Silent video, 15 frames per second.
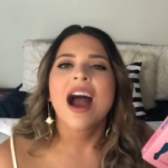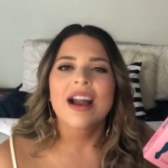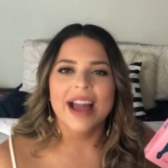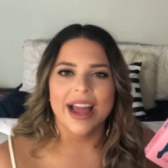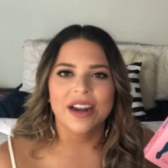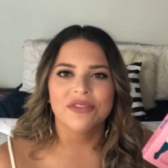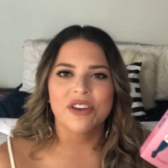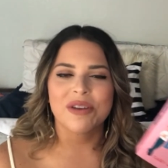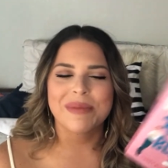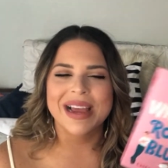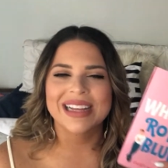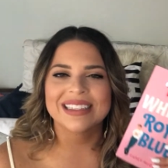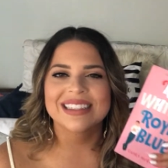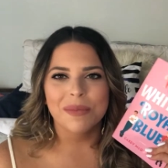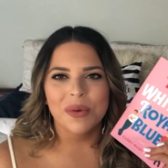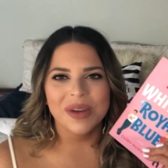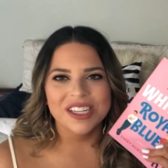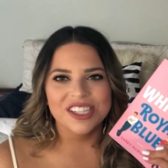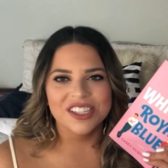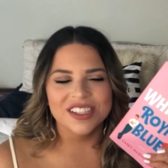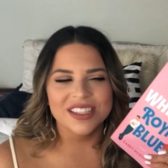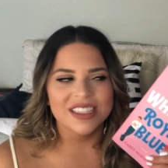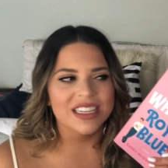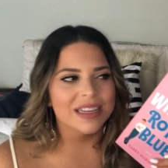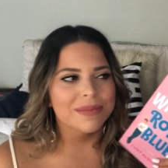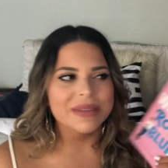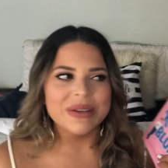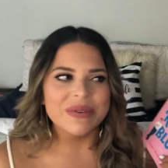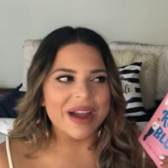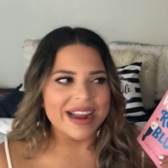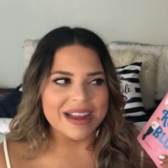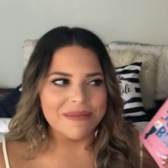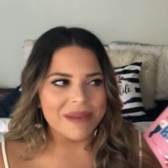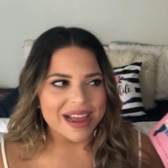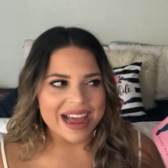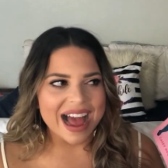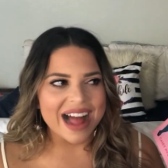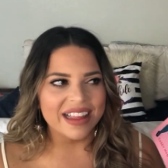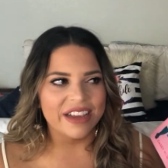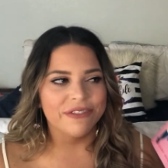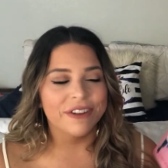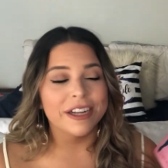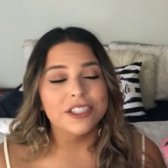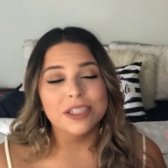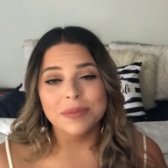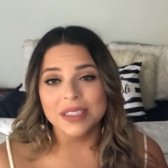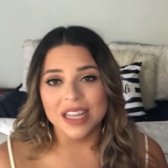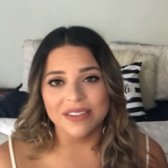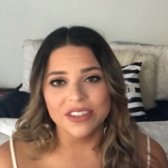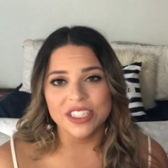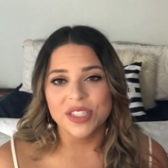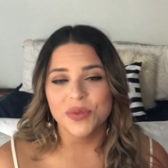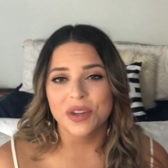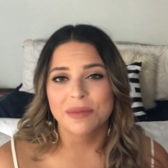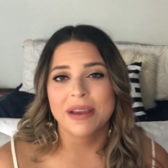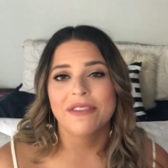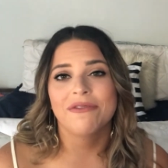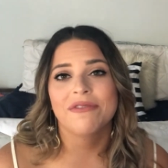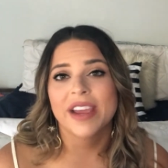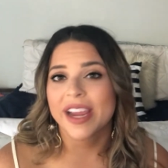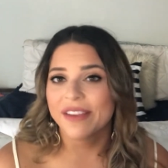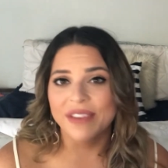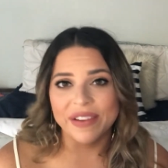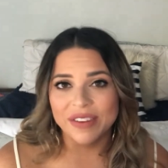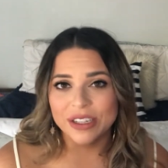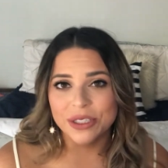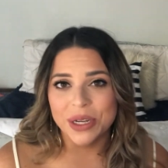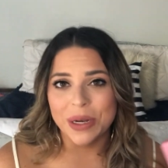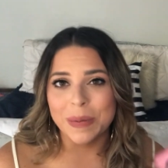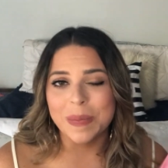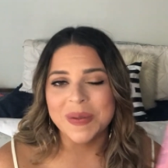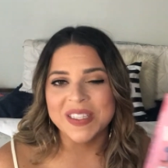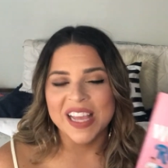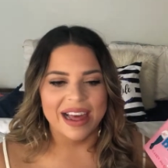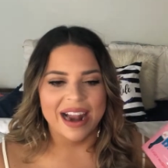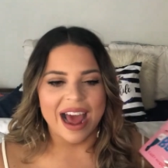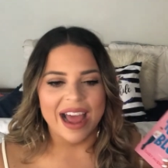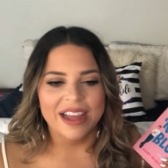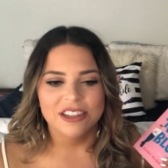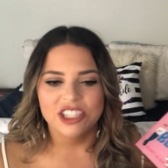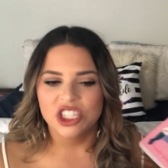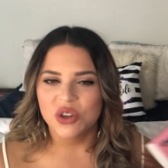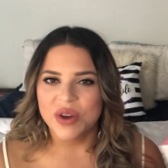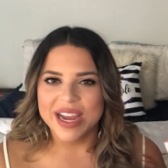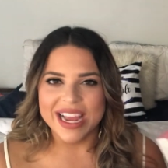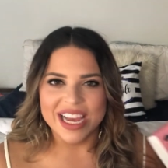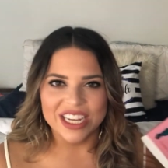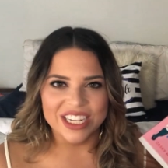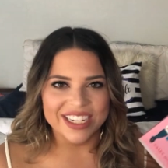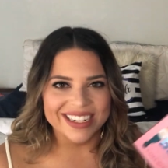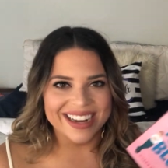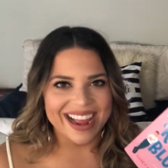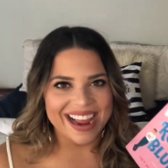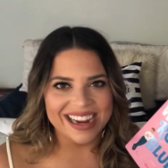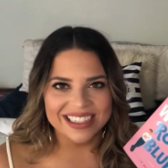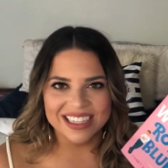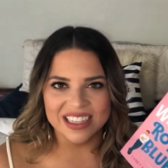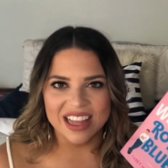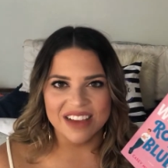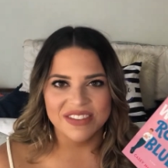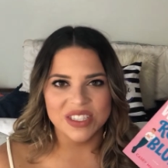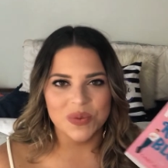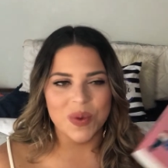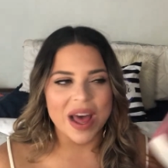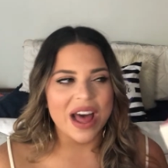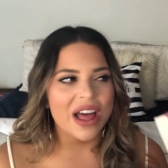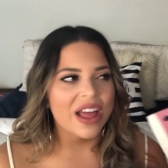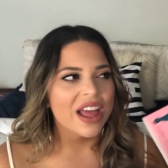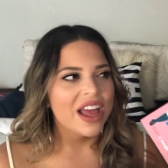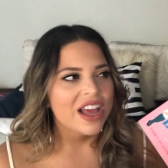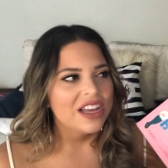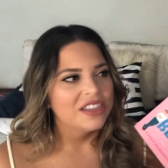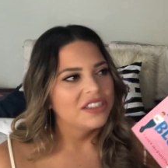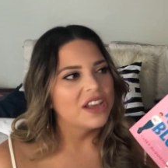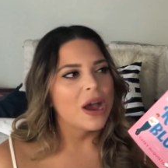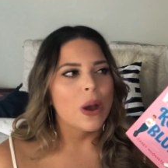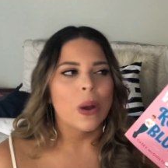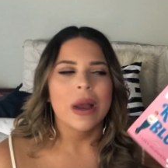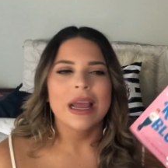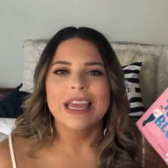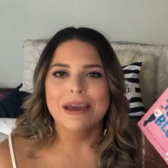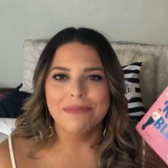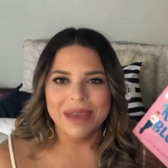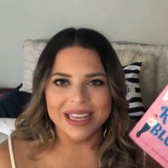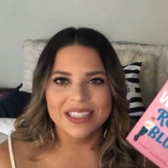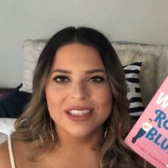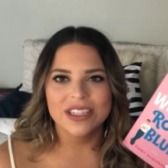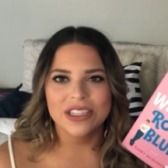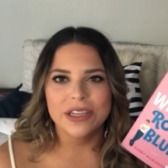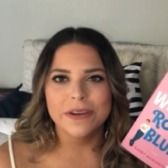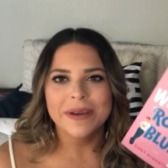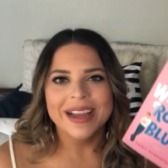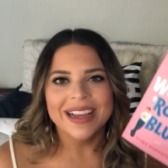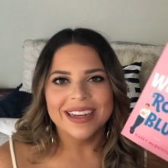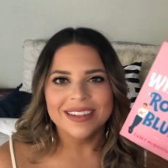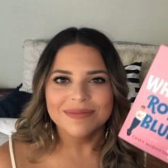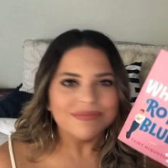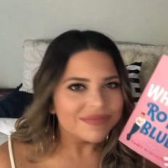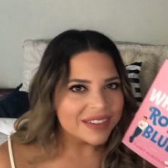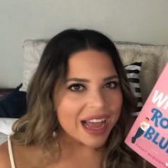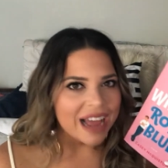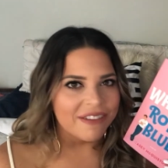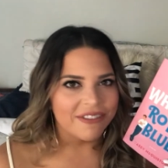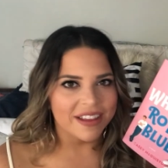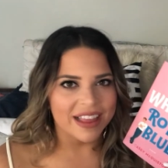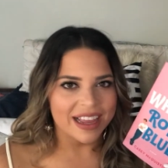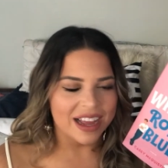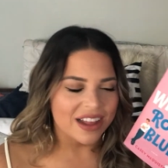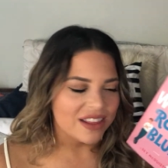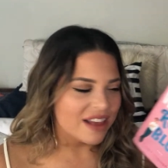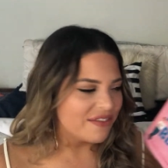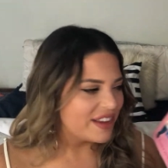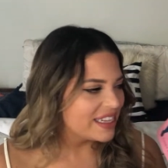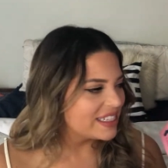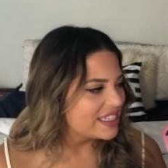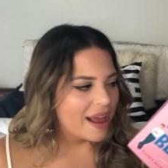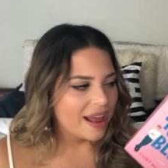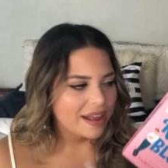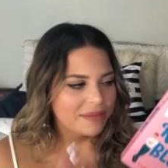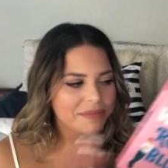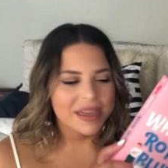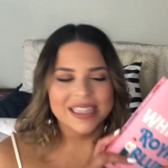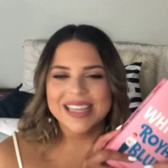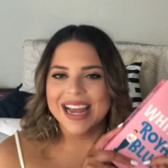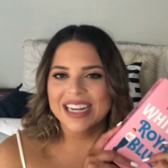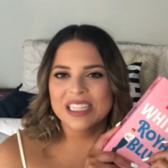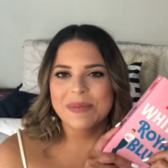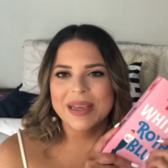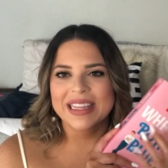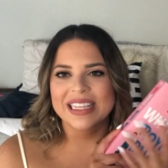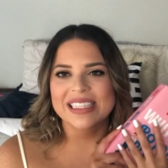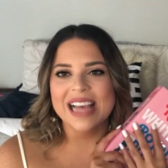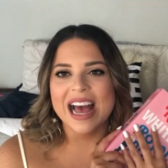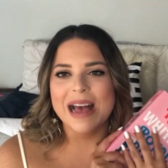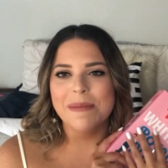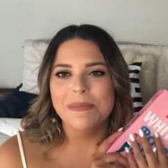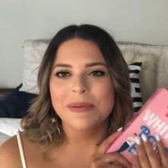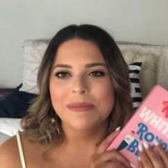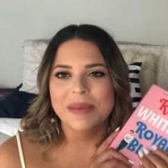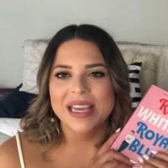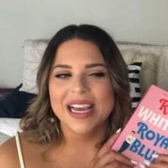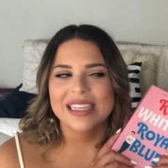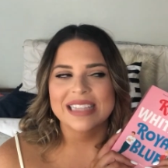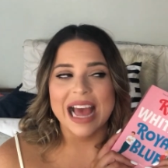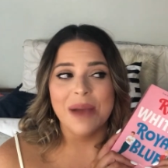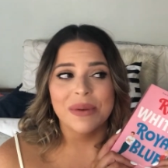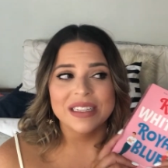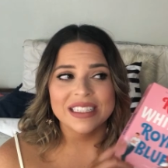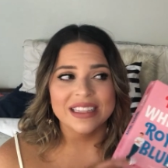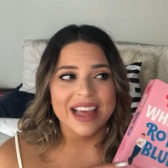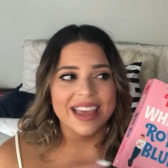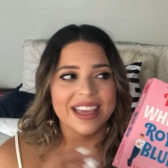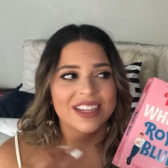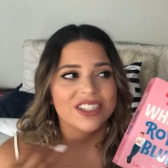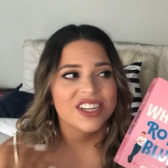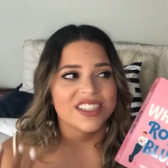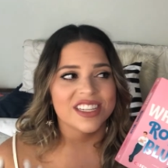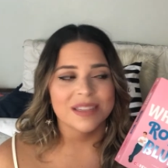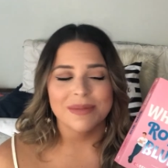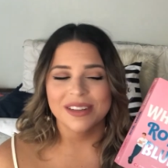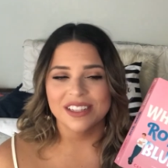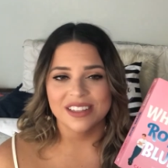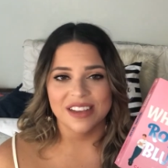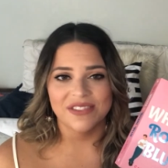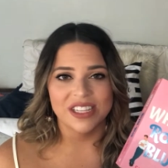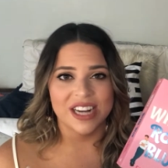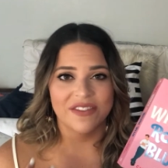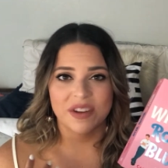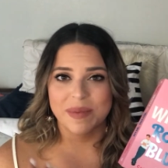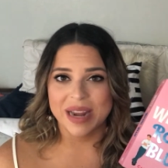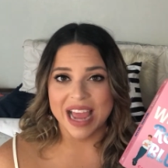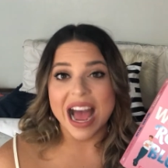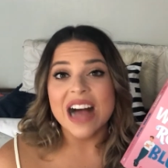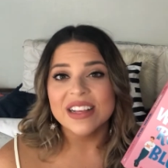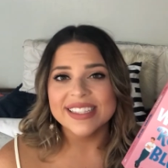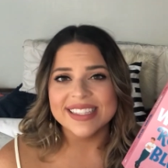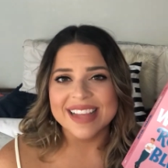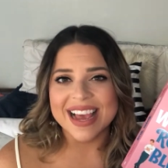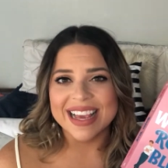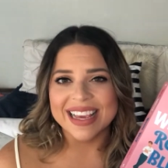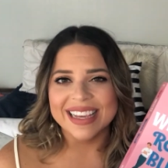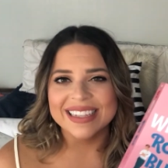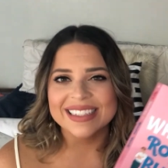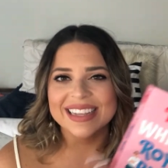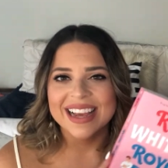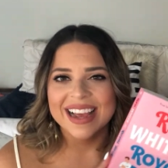kind of romance, which just seems right up my alley. Friendship to lovers is one of my very favorite tropes, and I enjoy a good hate to love as well. So you mix the two in, I feel like I'll love it. I'm excited to pick this up because I want to like it just as much as I've seen everybody else like it.